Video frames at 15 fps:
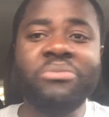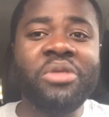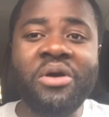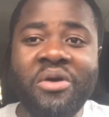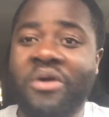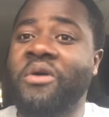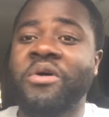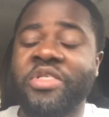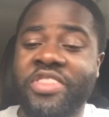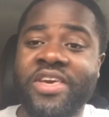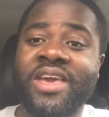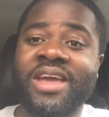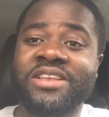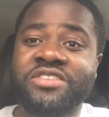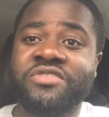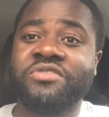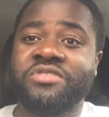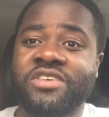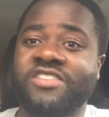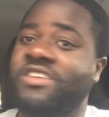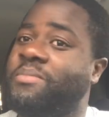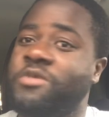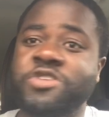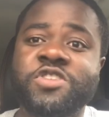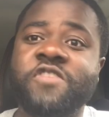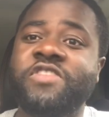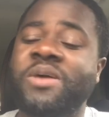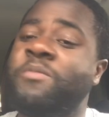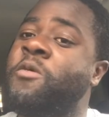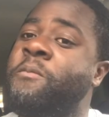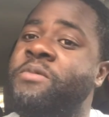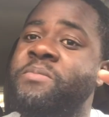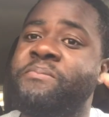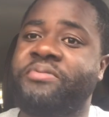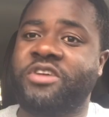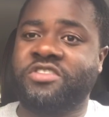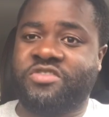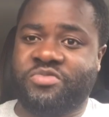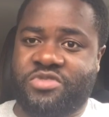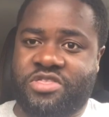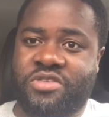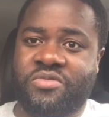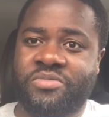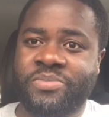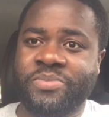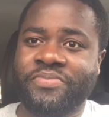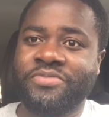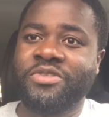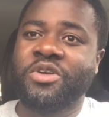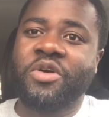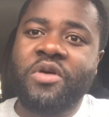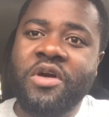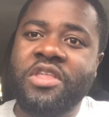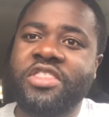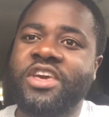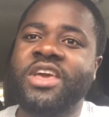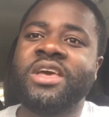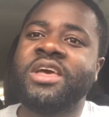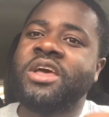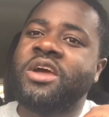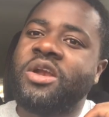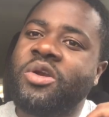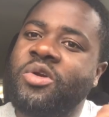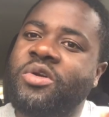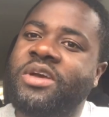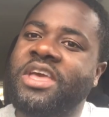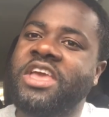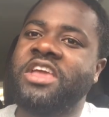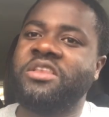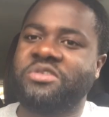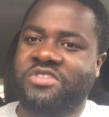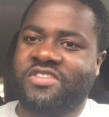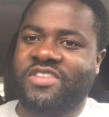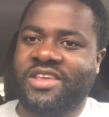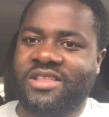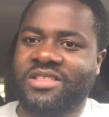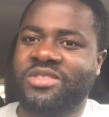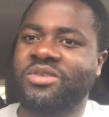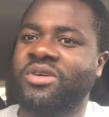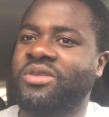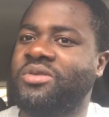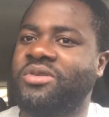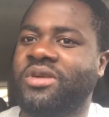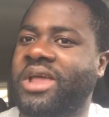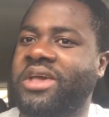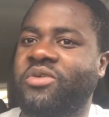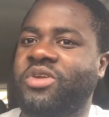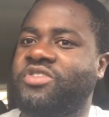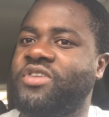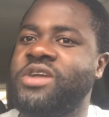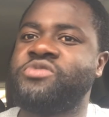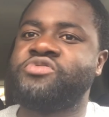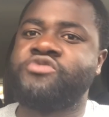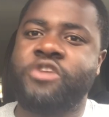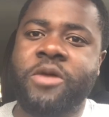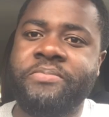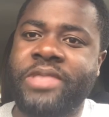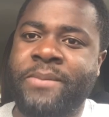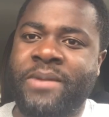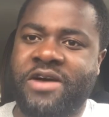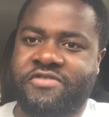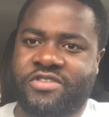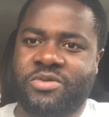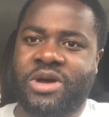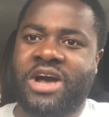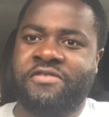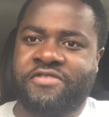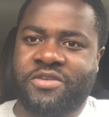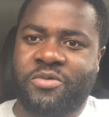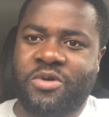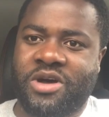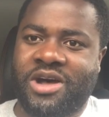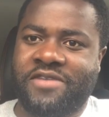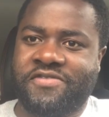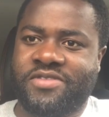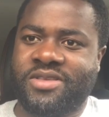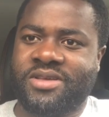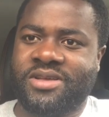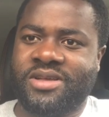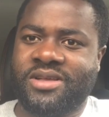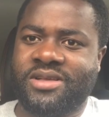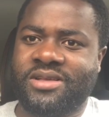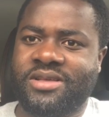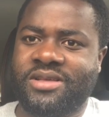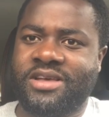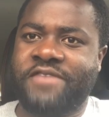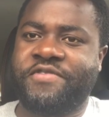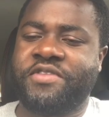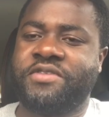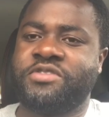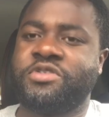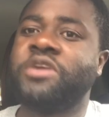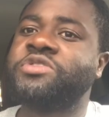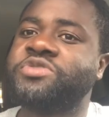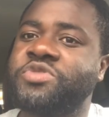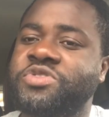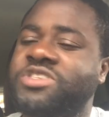Go there and do this, and most of them will be impressed with you. Go there, look innocent. Don't look like you're trying to rob them after they talk to you.